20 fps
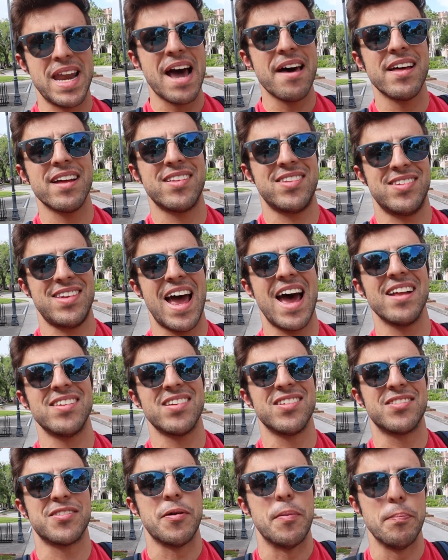now that
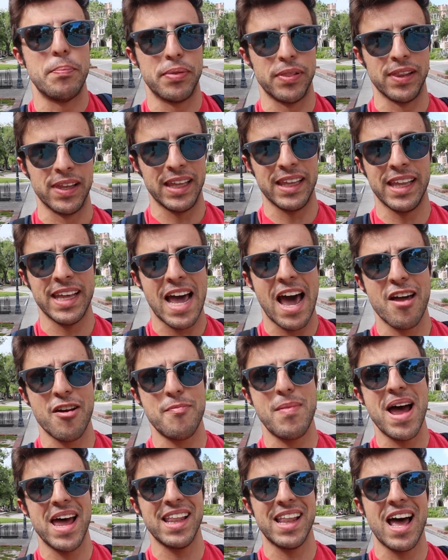stats is completely out
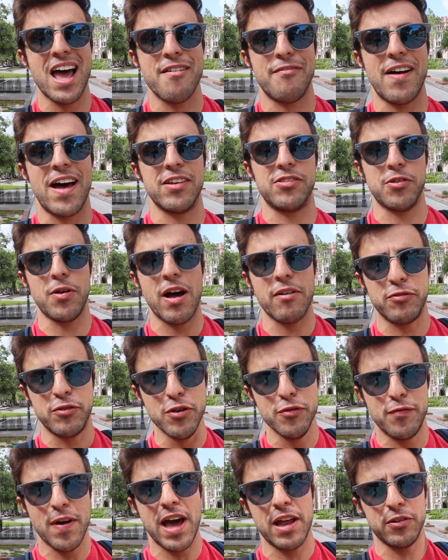of my life, I still have
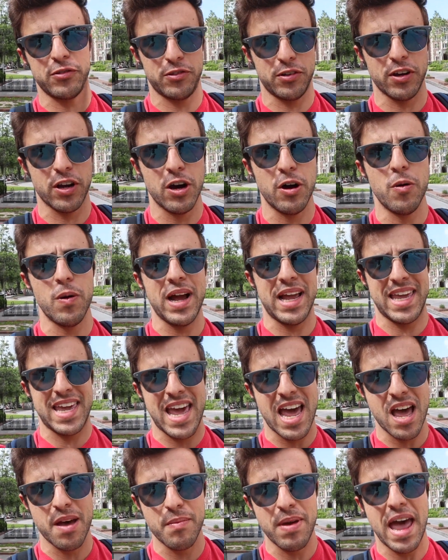two finals to go,
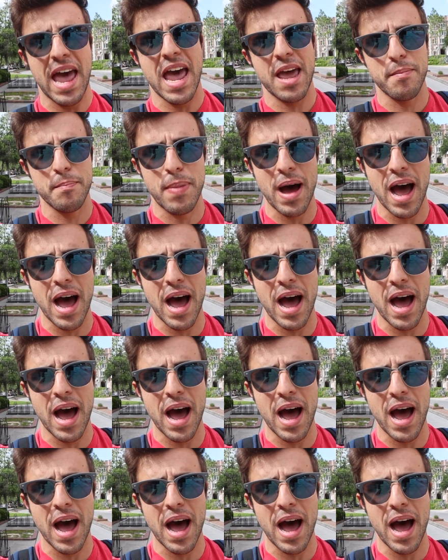chem and